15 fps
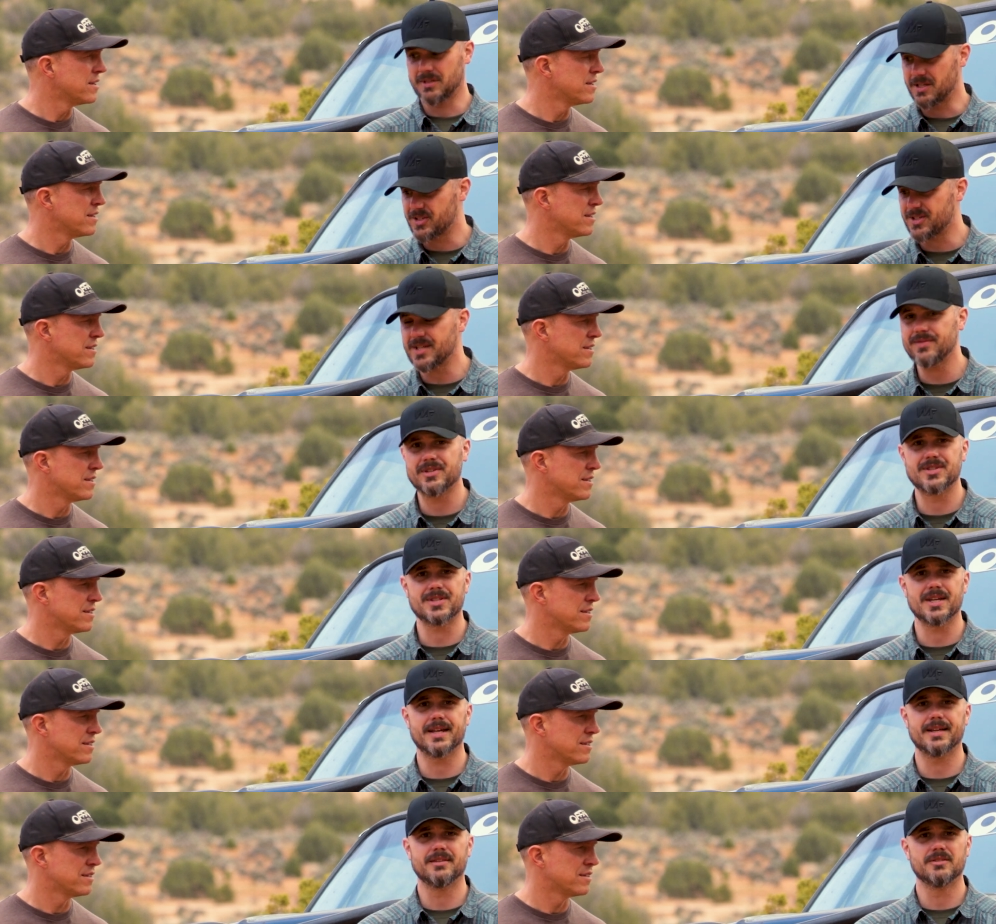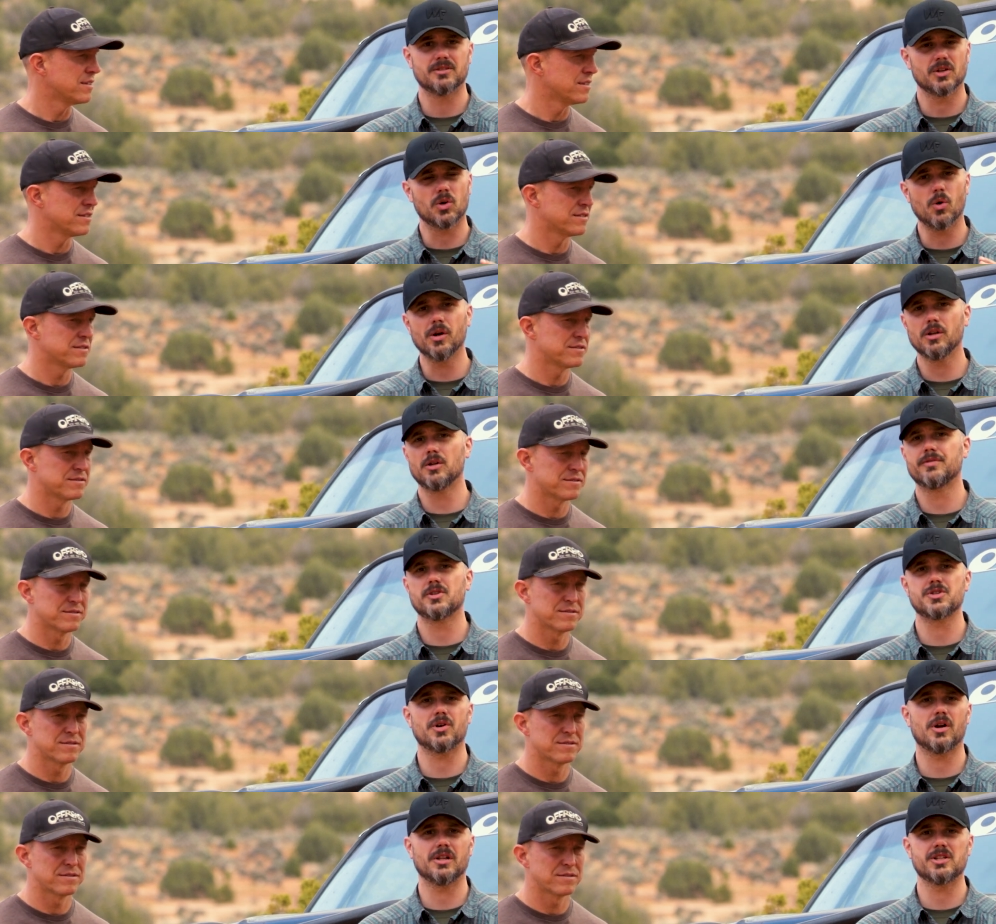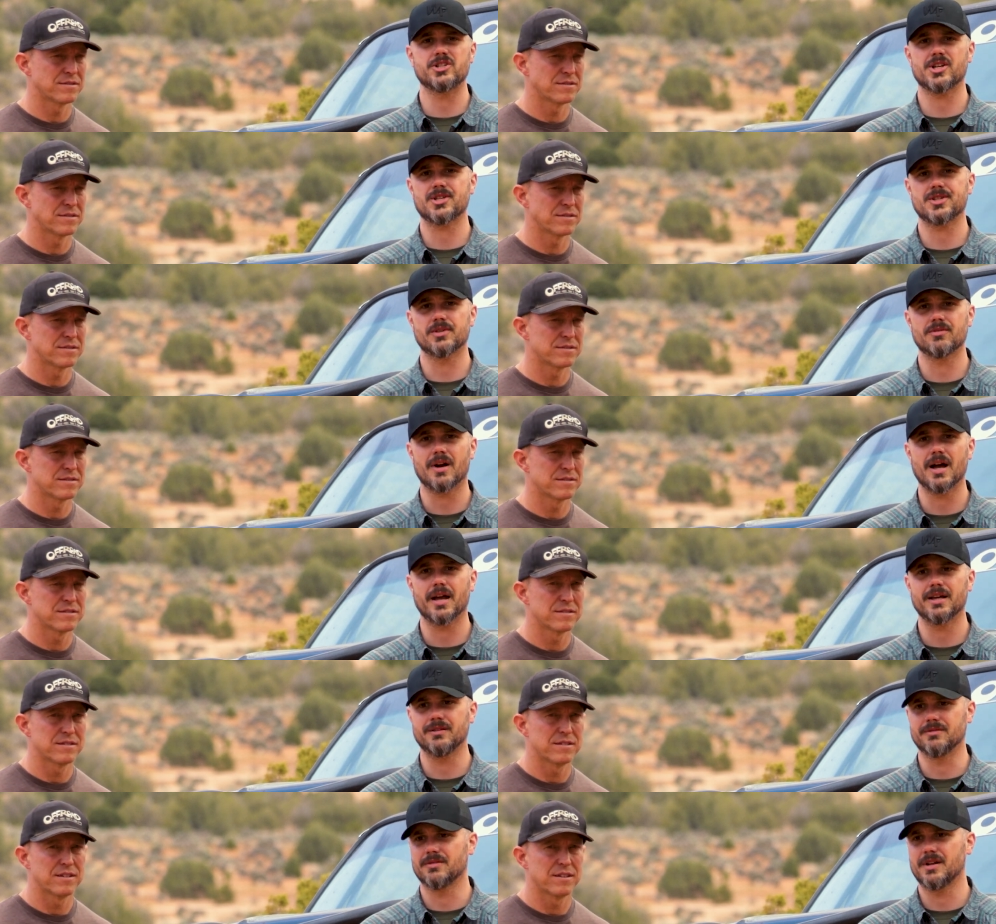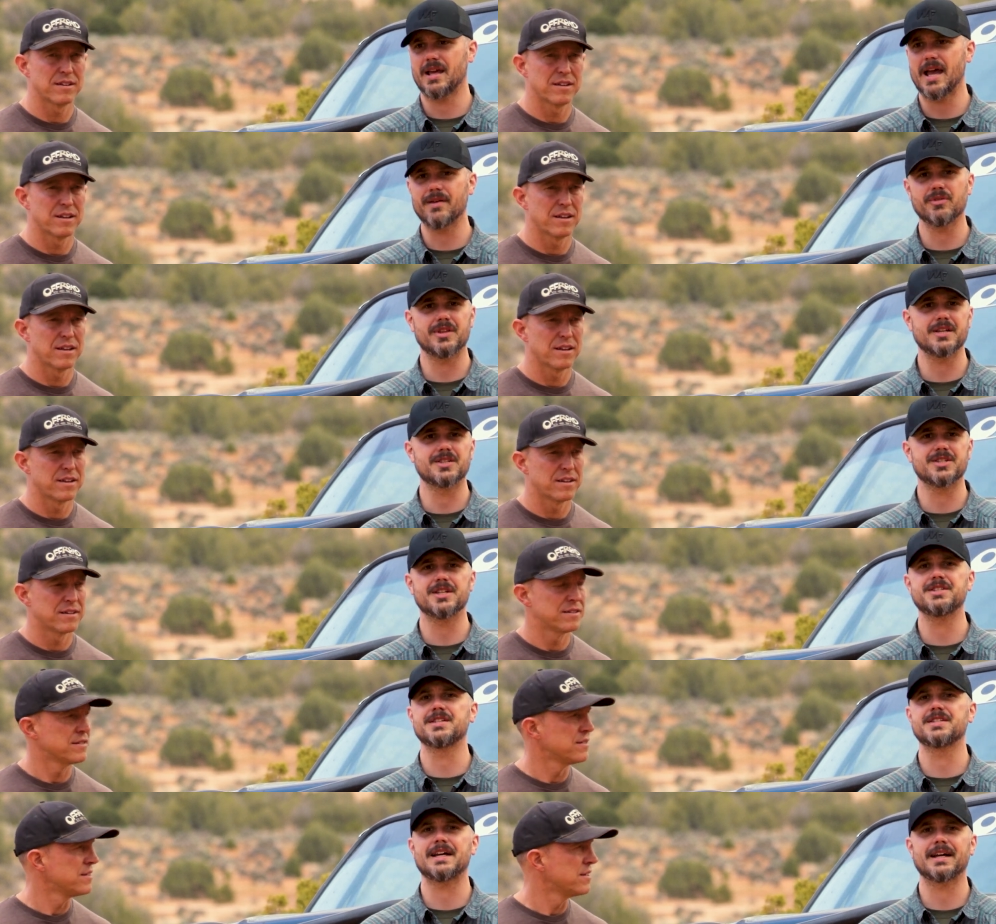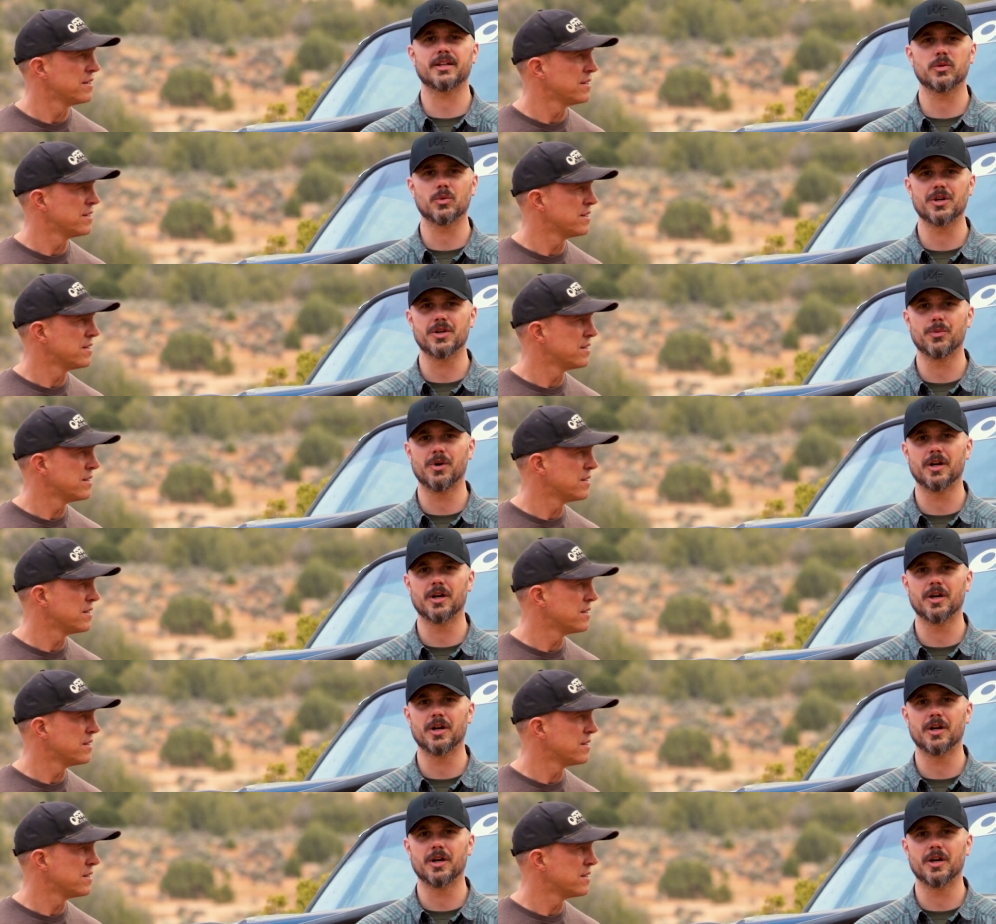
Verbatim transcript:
Speaker 1: as Steven said, the coilovers are all adjusted right and everything sits exactly where you